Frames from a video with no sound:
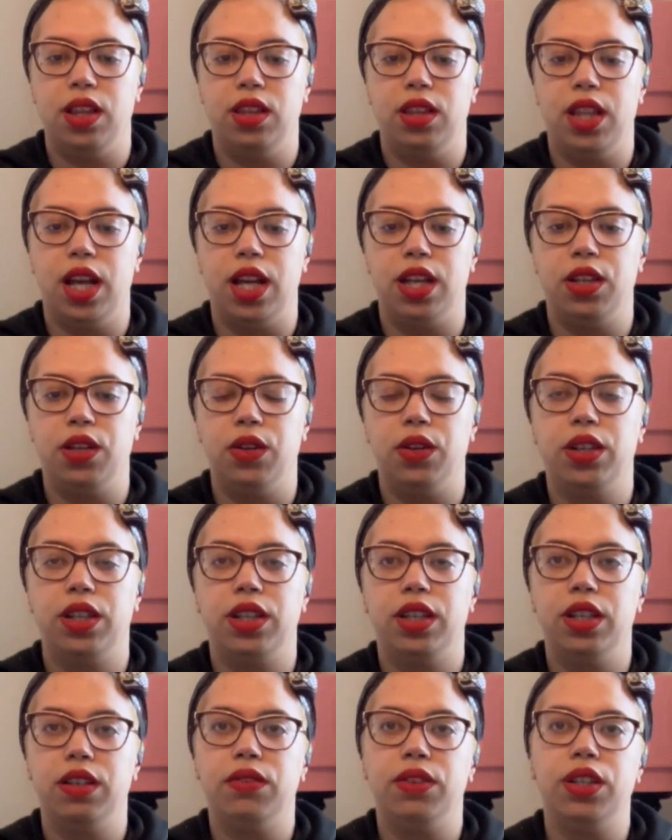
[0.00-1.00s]
that you're
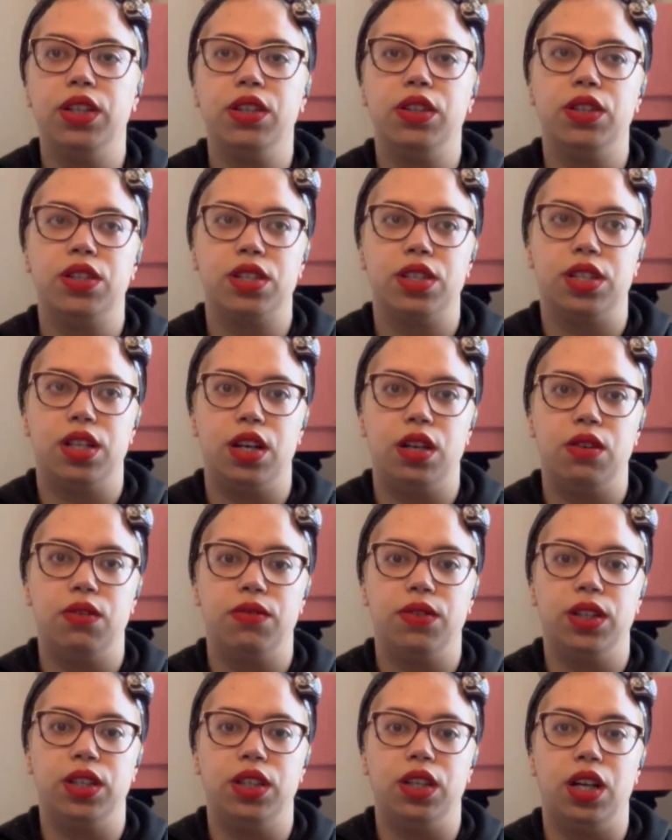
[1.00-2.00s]
giving yourself
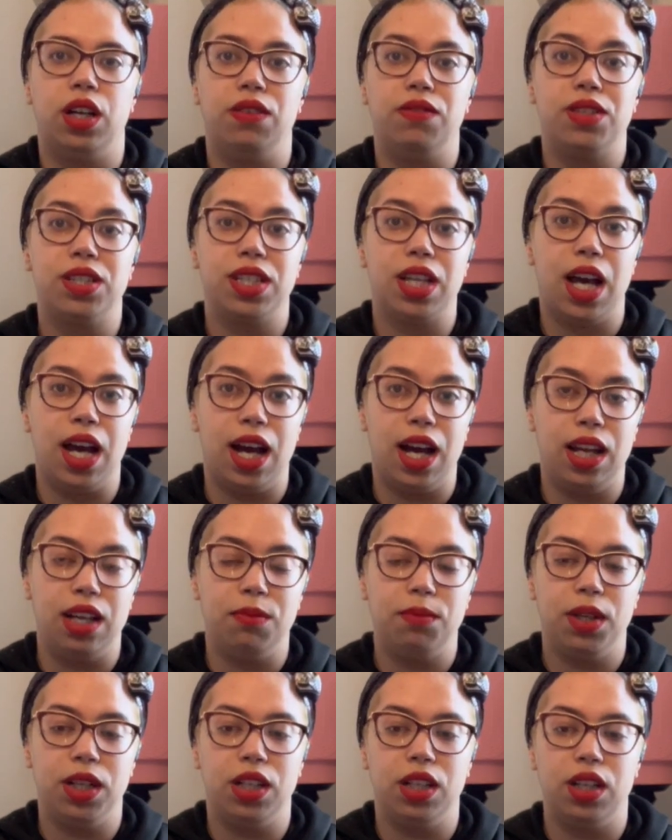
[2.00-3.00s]
enough
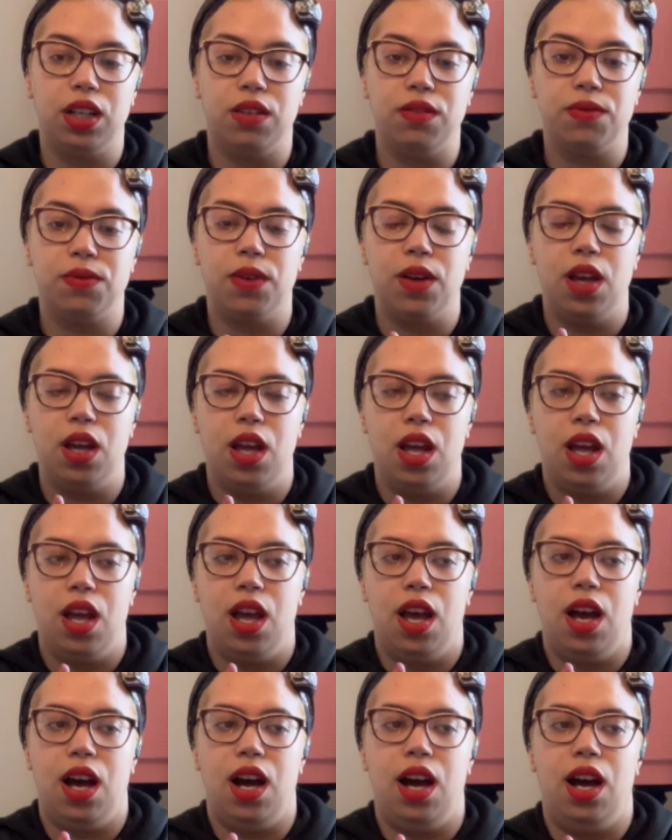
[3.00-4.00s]
time and enough
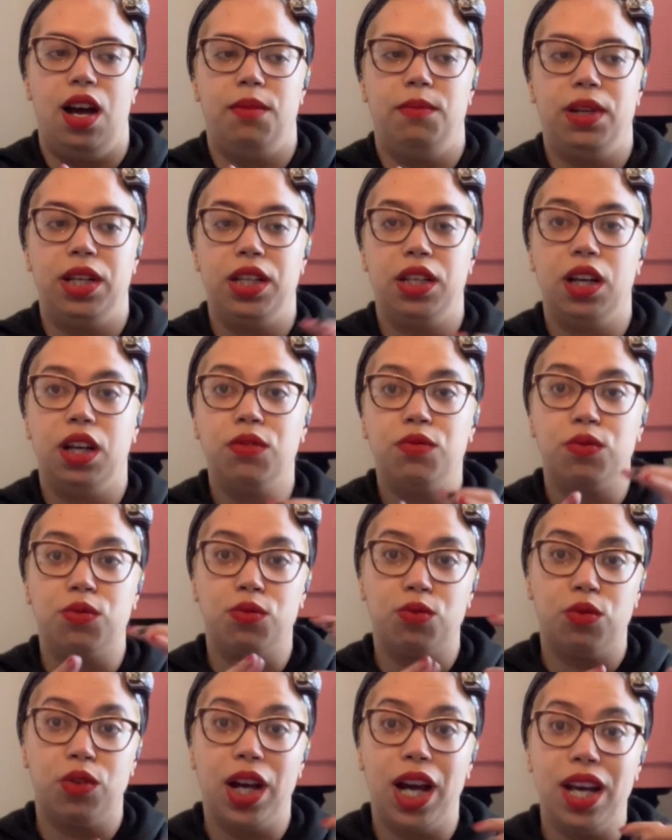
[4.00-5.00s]
um enough
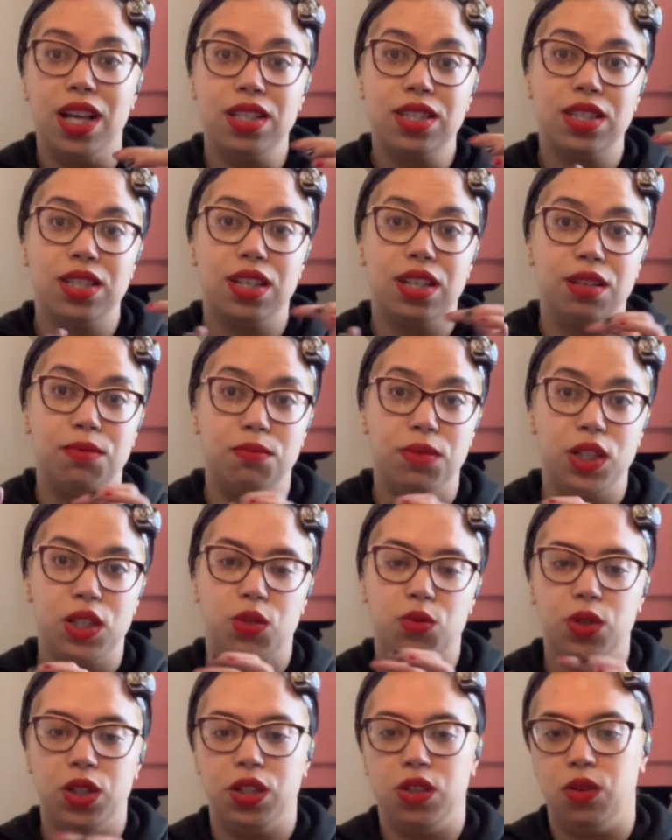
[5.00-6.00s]
rest in
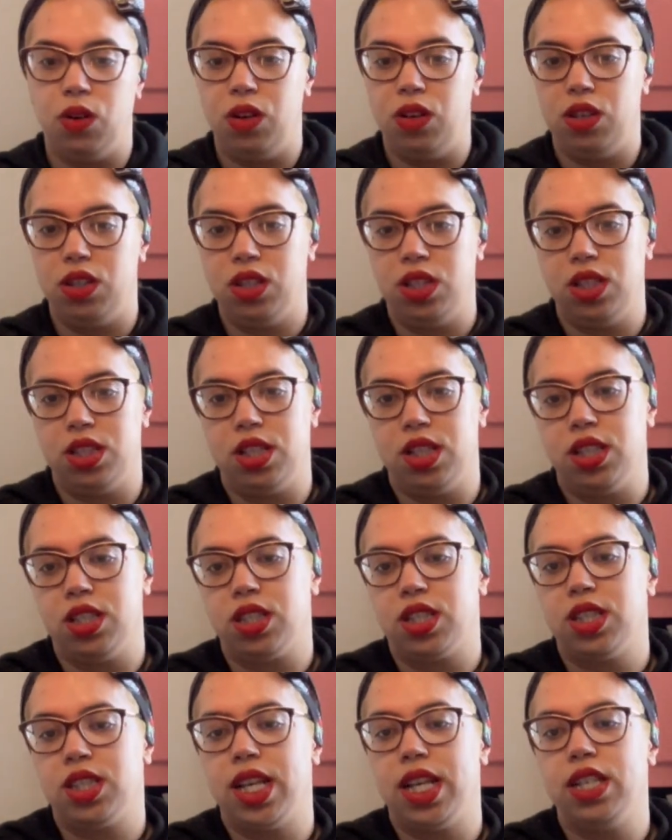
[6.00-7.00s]
between all of these things,
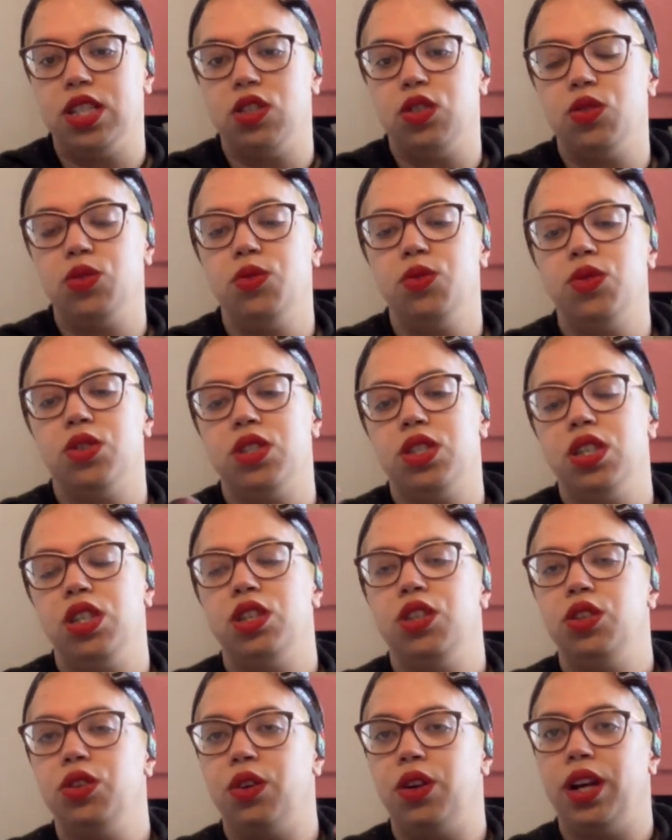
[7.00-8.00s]
because I do see
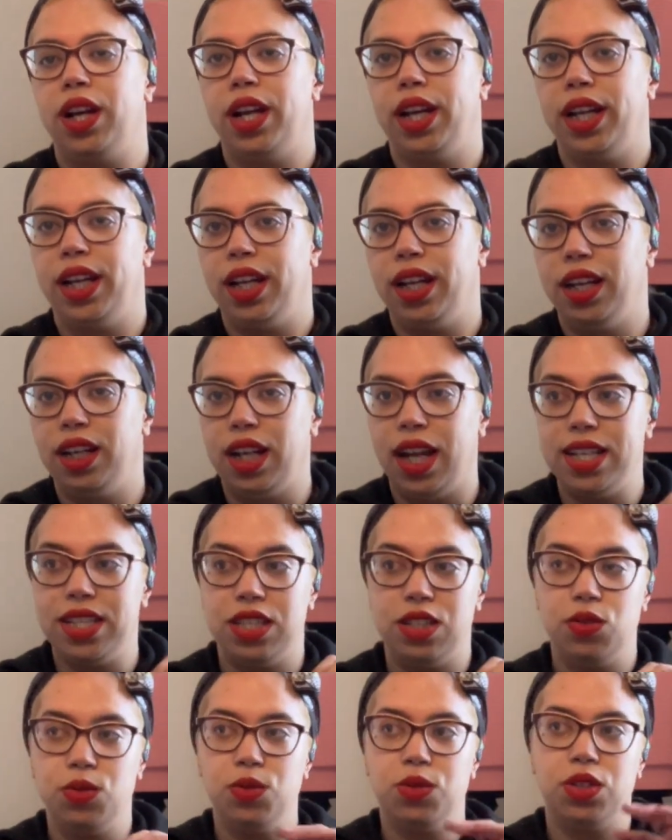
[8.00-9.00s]
your hand I
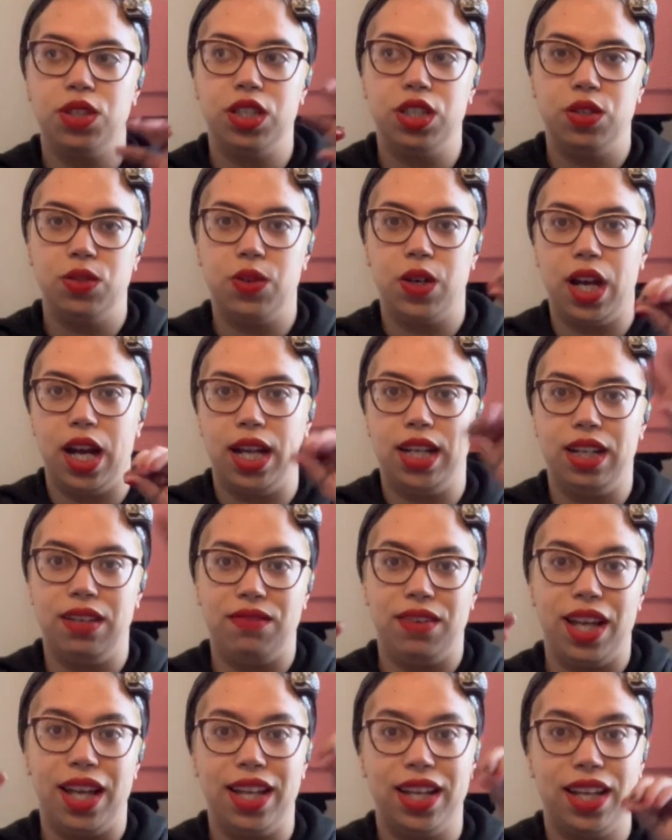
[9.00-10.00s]
do see you kind of
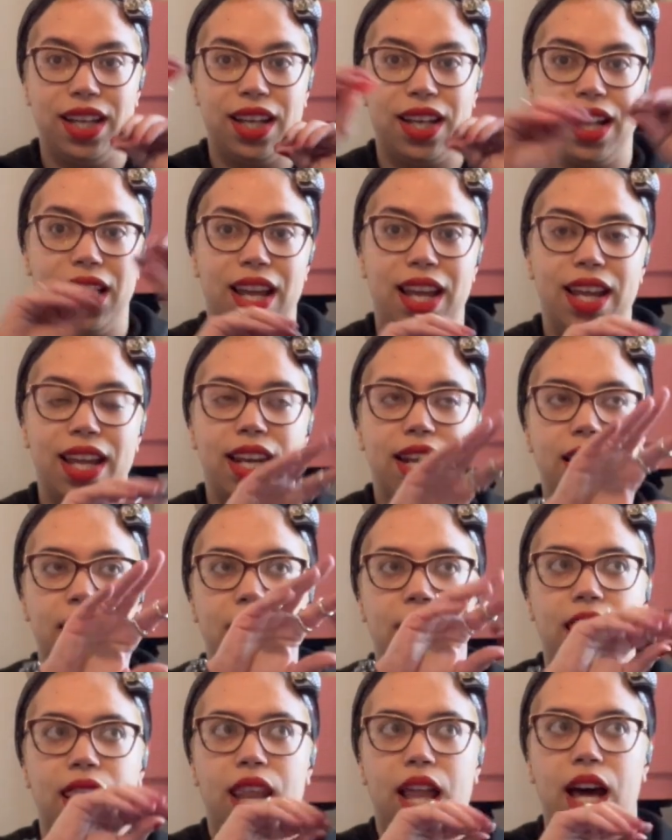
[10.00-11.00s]
like in a
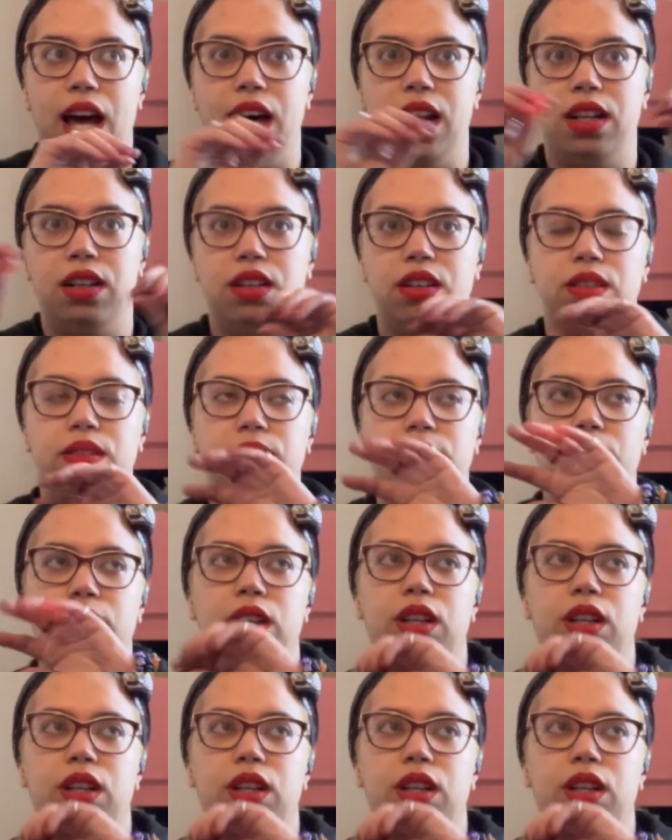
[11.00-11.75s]
lot of,